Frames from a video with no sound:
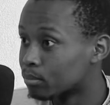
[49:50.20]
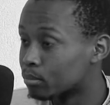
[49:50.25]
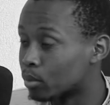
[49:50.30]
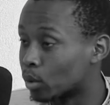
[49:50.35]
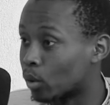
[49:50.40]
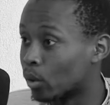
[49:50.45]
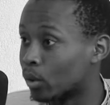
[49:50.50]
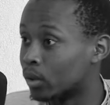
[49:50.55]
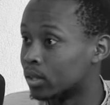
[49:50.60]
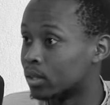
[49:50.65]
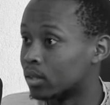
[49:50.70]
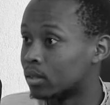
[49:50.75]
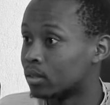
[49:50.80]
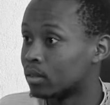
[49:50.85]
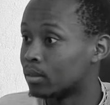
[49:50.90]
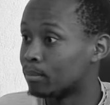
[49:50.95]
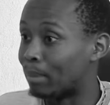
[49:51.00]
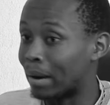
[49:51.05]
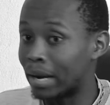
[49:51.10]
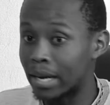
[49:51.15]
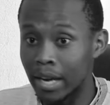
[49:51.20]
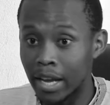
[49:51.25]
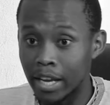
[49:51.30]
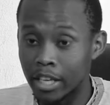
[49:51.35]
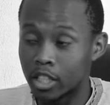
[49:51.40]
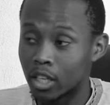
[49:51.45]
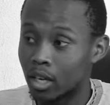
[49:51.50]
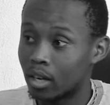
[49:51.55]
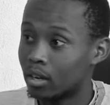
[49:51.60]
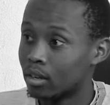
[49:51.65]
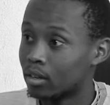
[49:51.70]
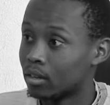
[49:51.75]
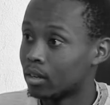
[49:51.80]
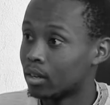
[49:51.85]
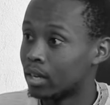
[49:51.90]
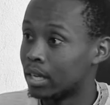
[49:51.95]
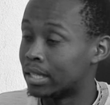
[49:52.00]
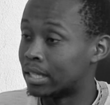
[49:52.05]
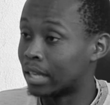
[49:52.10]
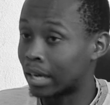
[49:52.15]
because by nature,
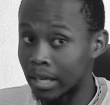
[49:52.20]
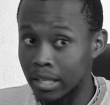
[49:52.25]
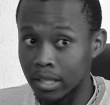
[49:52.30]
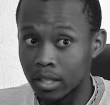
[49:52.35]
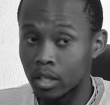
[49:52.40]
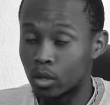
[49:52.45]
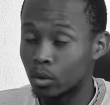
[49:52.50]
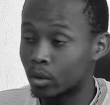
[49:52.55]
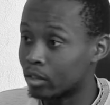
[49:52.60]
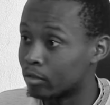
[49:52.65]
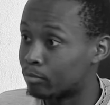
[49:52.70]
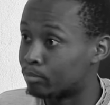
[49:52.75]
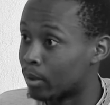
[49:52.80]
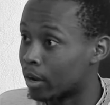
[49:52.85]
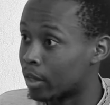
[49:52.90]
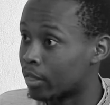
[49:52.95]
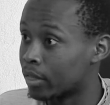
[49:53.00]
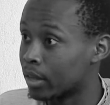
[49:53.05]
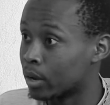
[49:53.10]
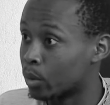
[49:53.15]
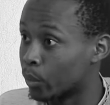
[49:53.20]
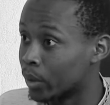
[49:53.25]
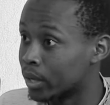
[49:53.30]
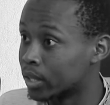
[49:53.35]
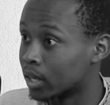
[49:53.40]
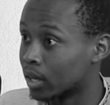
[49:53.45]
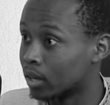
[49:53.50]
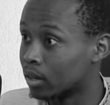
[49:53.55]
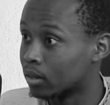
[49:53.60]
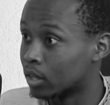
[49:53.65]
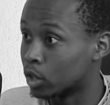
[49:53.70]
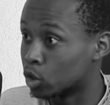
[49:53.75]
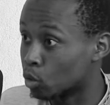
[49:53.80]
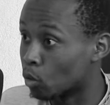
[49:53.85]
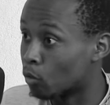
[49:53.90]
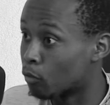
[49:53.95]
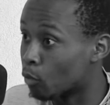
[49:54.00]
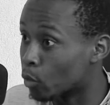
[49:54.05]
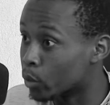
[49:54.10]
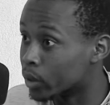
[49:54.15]
it's risky to give birth in winter. There's
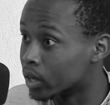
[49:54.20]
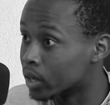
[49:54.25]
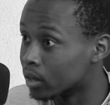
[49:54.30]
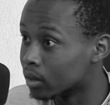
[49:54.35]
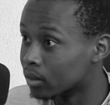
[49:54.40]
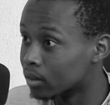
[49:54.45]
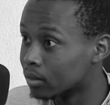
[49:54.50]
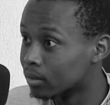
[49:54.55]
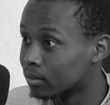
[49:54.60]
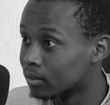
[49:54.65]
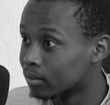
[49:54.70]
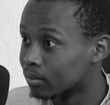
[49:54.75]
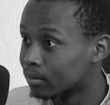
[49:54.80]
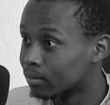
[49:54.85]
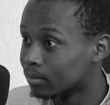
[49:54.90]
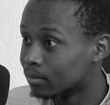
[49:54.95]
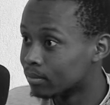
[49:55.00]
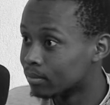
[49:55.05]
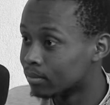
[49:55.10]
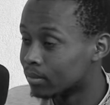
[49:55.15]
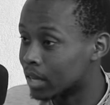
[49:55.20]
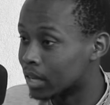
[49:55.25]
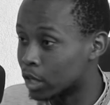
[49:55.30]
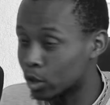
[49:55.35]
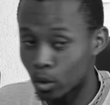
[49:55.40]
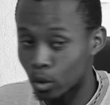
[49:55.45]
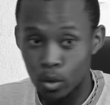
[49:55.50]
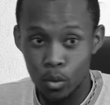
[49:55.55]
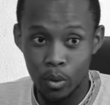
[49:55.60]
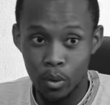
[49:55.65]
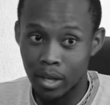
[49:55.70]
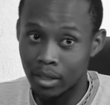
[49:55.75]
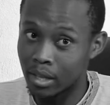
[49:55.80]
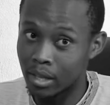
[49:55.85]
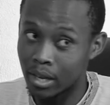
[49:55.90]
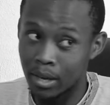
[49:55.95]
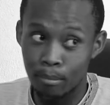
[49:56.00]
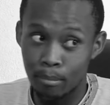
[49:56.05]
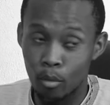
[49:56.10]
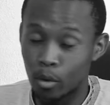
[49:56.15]
no food. Let's not look at
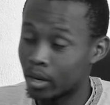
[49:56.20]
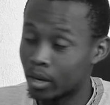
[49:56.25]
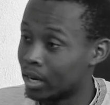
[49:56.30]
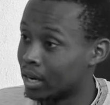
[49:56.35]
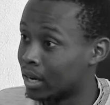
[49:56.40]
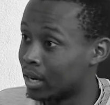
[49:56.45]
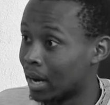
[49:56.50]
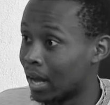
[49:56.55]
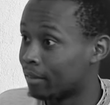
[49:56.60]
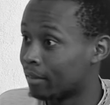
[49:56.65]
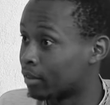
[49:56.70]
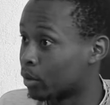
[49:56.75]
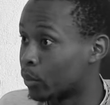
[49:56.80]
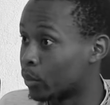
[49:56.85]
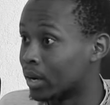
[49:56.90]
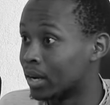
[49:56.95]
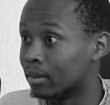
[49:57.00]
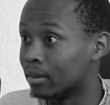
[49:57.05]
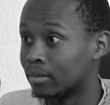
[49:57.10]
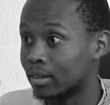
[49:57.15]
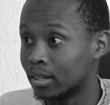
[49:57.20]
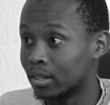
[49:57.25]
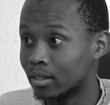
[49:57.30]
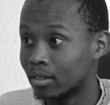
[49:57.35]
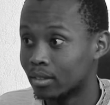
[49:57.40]
the modern life that we're living.